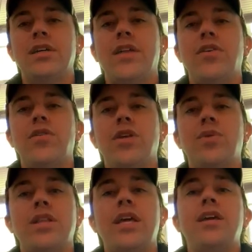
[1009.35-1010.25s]
And the only
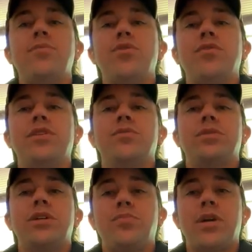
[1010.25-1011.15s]
way they can move it is with
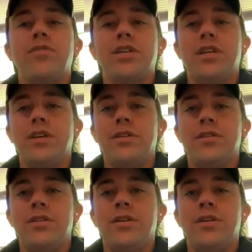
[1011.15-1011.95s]
their private key.